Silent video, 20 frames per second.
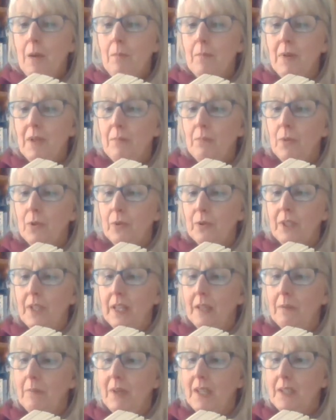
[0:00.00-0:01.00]

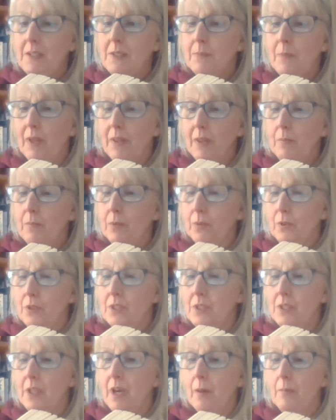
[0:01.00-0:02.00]
Mid-morning, Mina's mother brought
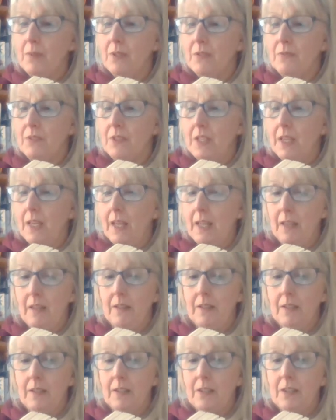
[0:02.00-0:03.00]
us cups of tea.
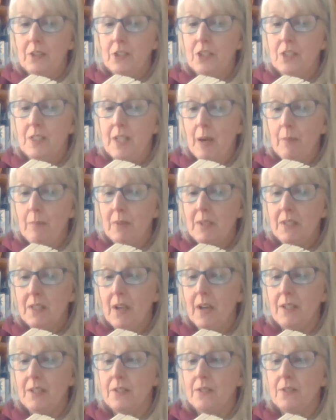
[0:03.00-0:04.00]
She sat
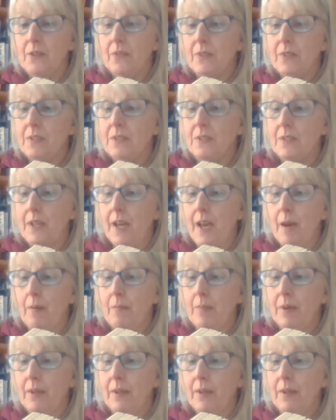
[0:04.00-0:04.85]
beside us on the step.